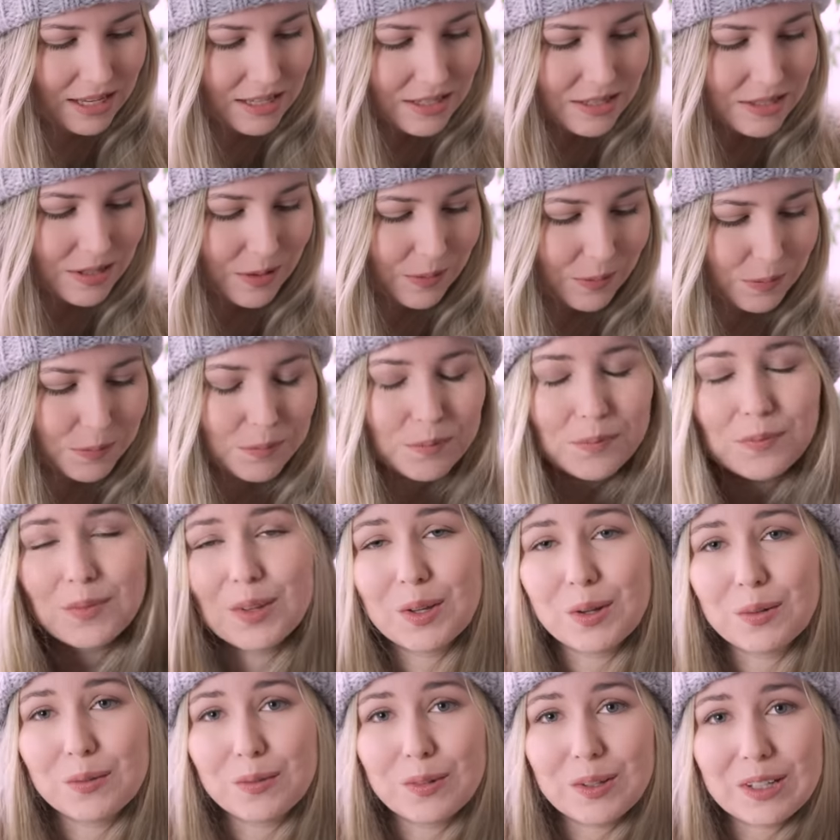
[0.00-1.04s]
So
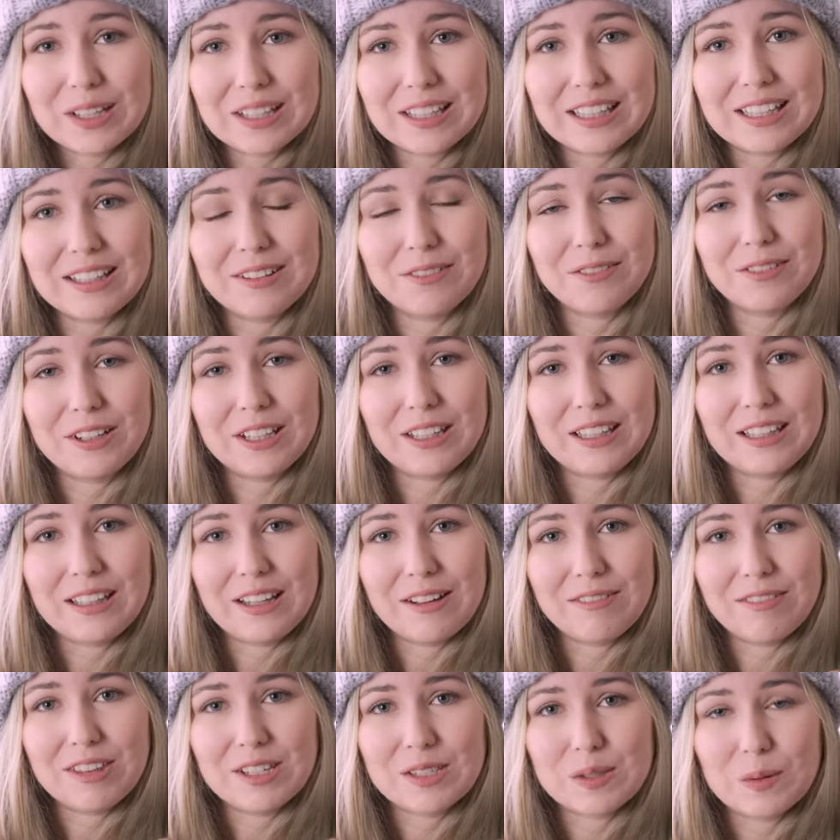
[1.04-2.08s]
really, really
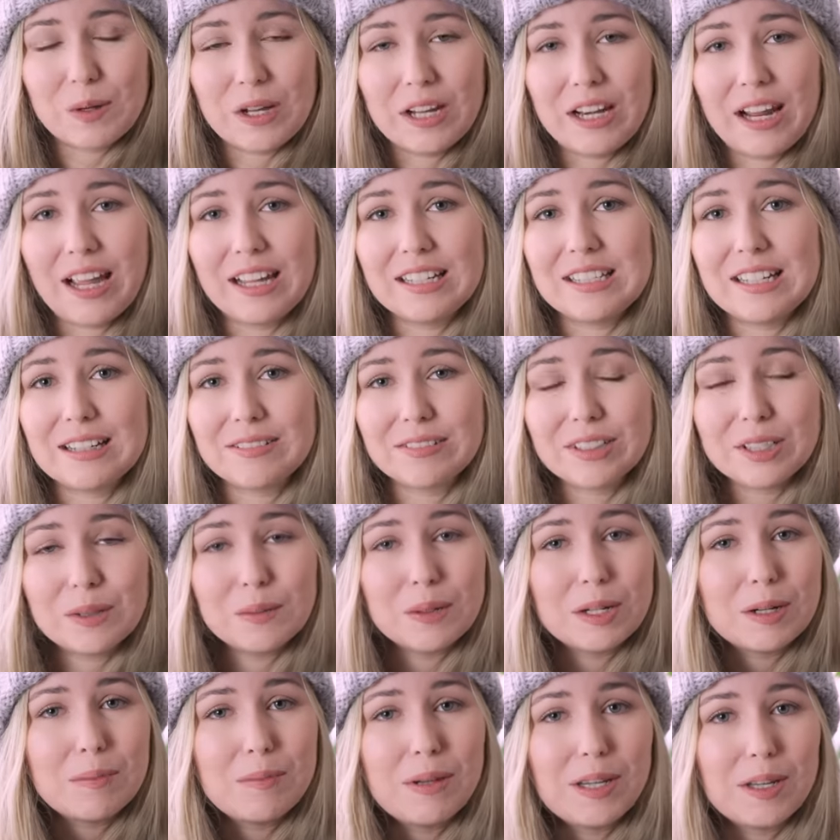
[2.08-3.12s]
love this one. I definitely
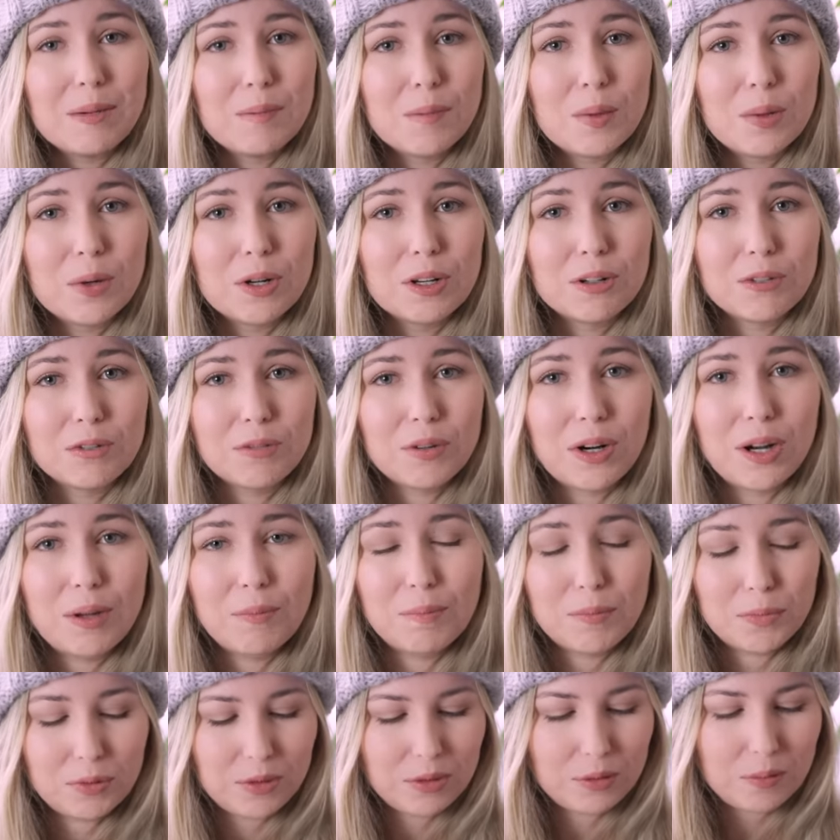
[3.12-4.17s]
want to make more
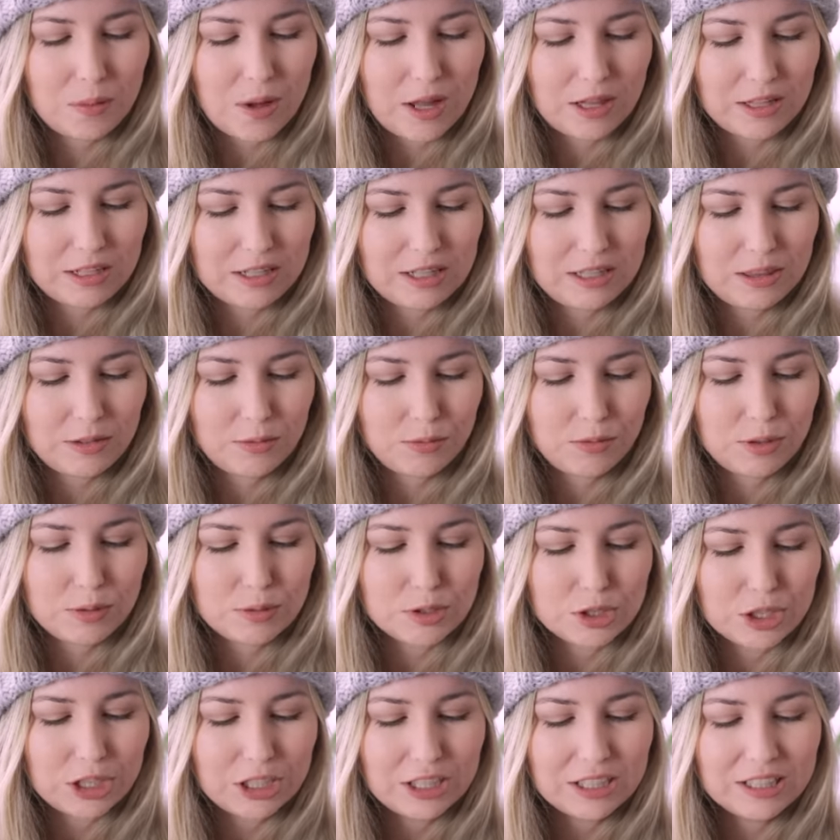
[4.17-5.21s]
from Marie Wallin in the
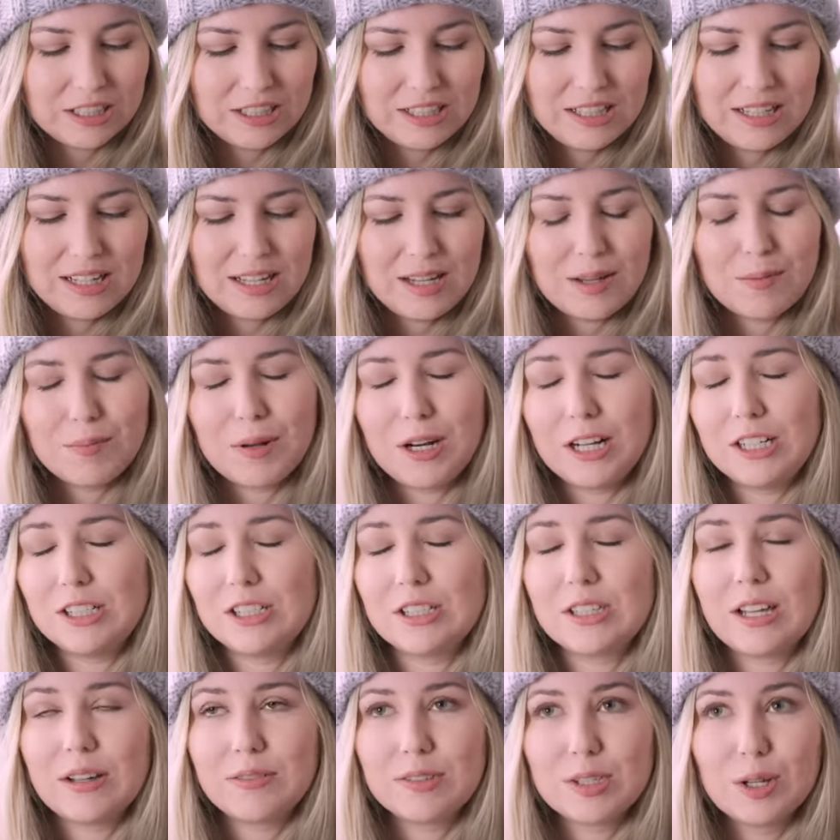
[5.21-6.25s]
future, but I
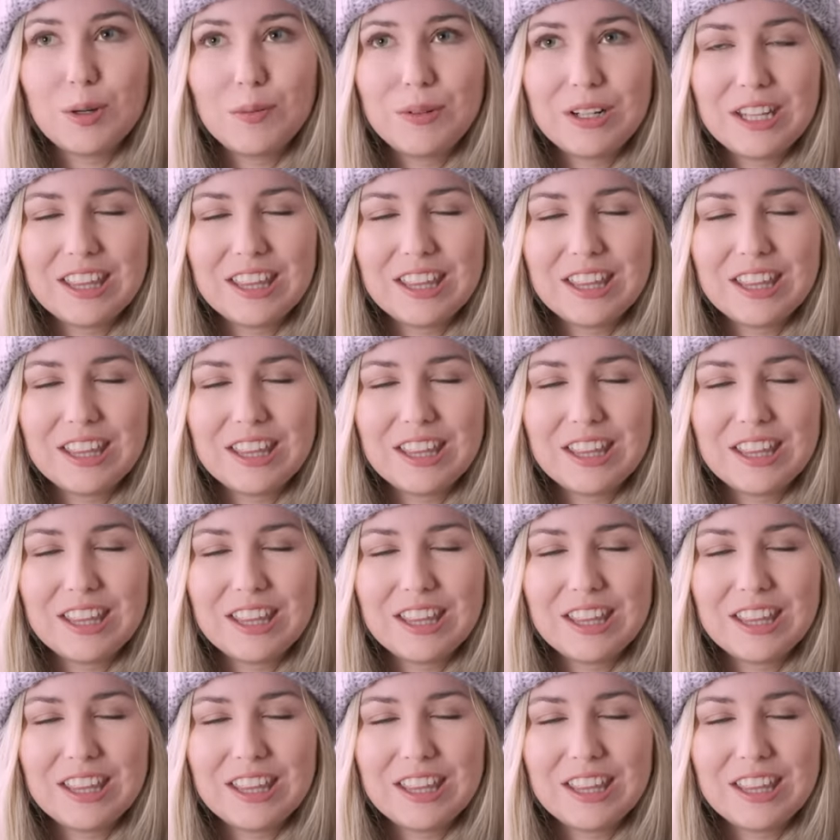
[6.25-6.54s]
just have so many